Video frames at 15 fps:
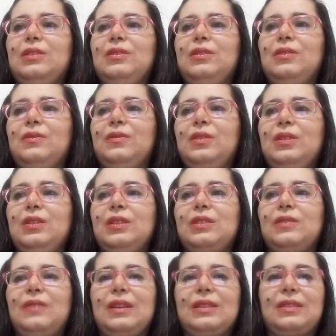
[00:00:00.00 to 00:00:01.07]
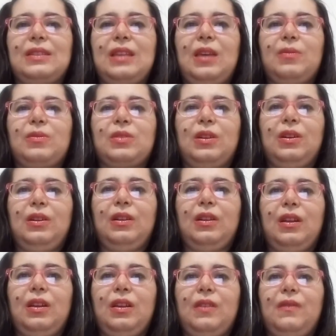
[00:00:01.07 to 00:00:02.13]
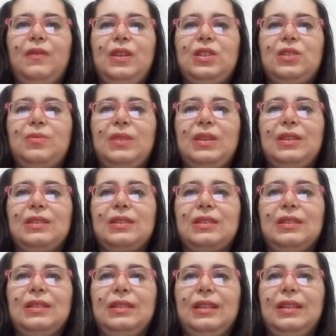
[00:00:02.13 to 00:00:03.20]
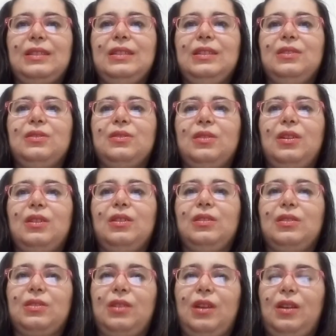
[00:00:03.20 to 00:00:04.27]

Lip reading: virus was named corona, which means Latin royal crown.